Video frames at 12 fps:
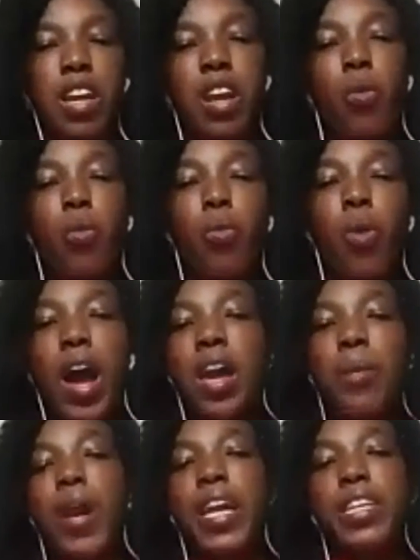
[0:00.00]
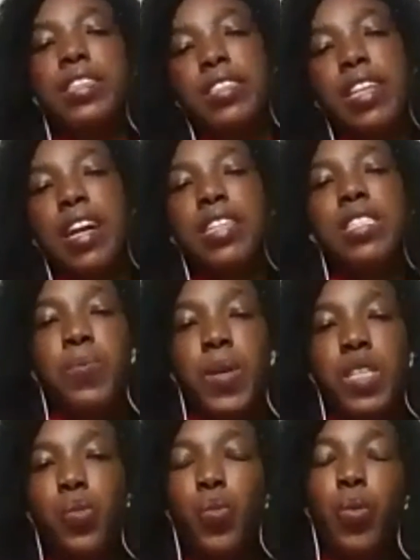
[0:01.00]
Like, why am I in that
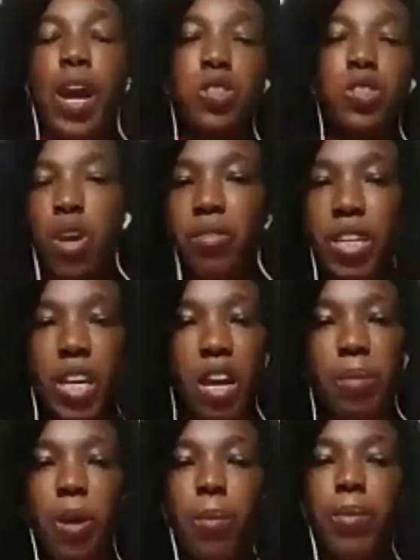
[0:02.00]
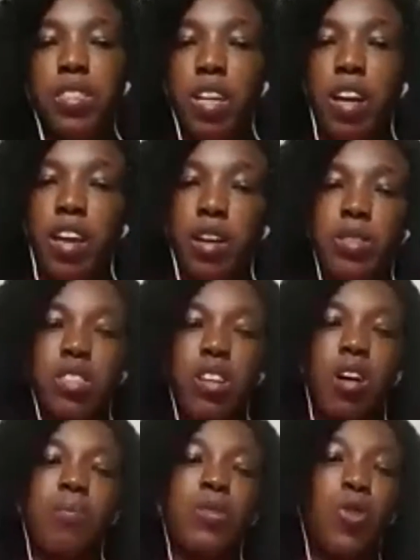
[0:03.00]
space? Why do I really care about mental health?
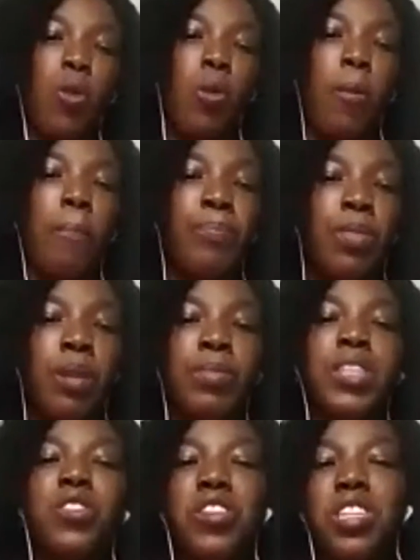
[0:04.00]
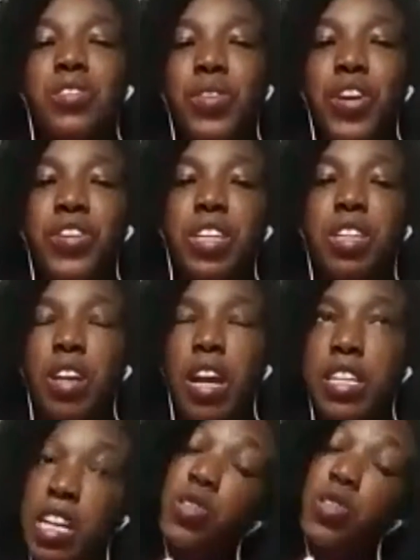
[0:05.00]
So my story
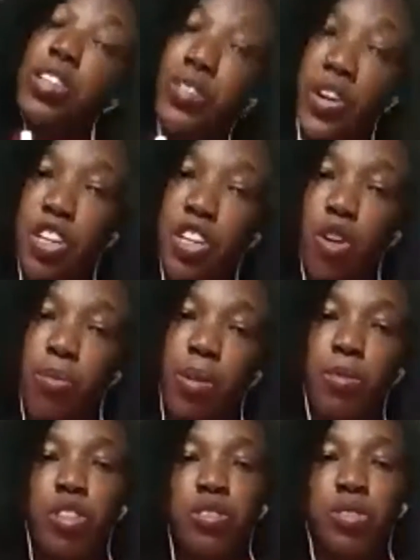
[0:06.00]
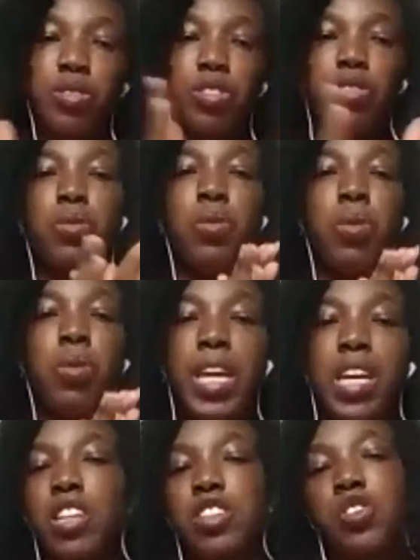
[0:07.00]
is actually very long, but I'm going to
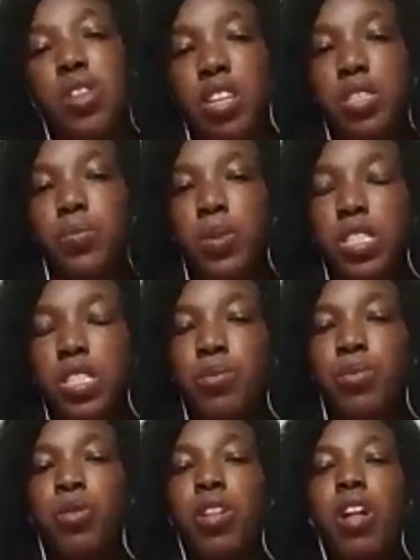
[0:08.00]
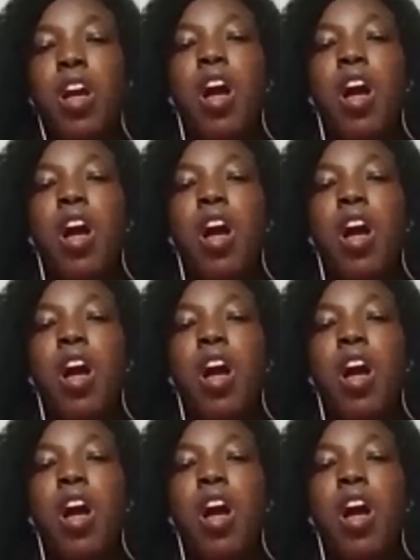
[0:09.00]
make it as short as possible.